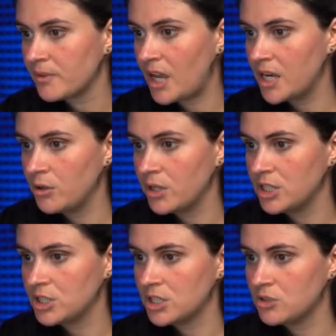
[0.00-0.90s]
and you
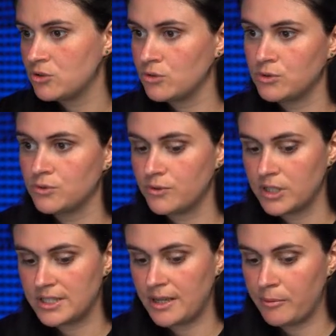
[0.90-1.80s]
can just choose, for
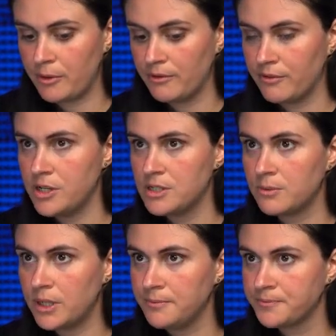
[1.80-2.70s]
example, the first
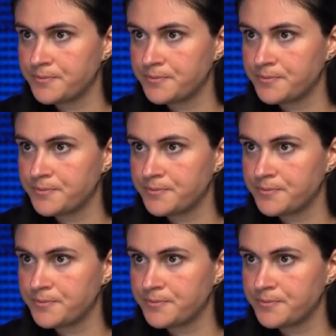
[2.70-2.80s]
one